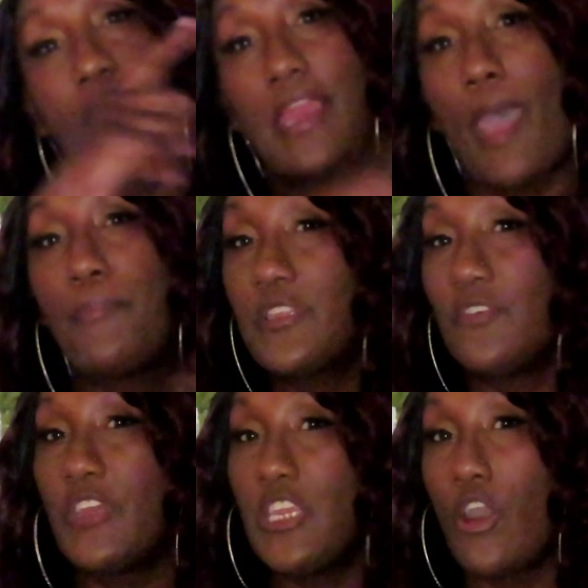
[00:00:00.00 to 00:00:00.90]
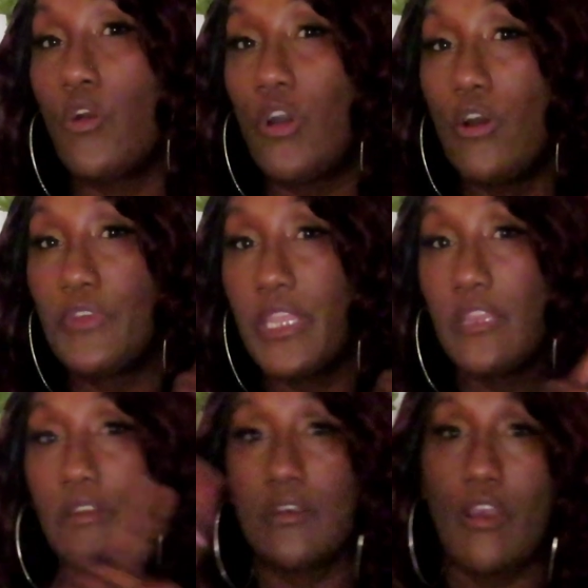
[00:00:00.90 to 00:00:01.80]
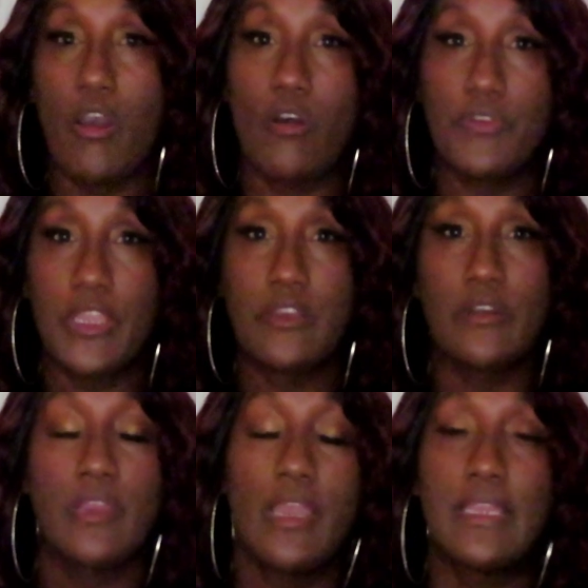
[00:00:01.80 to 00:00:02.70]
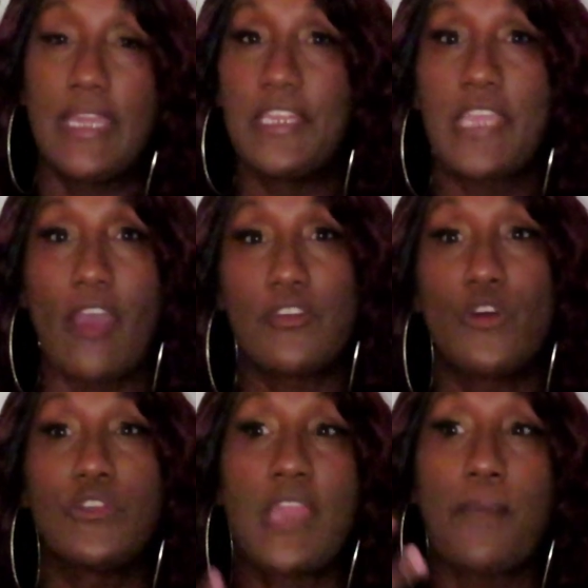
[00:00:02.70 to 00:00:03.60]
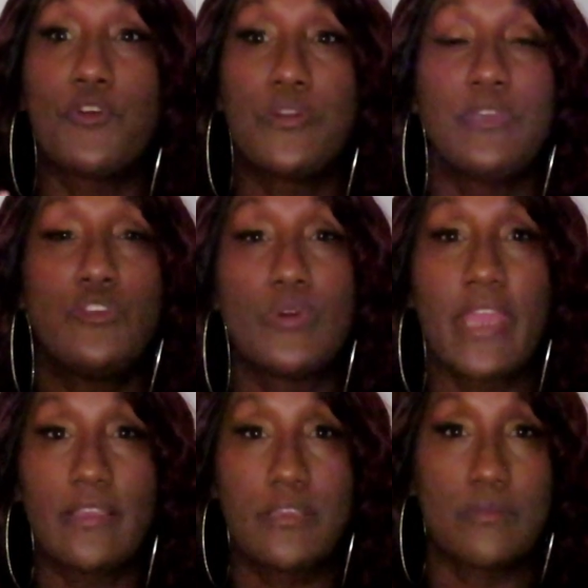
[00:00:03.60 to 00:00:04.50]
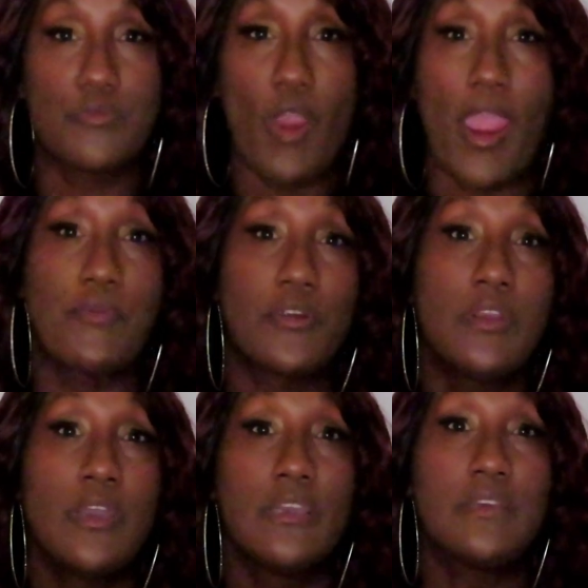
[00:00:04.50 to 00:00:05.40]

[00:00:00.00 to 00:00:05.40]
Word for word: And I'll put the video over here or uh, over here letting y'all know that I'm going to be doing a subscriber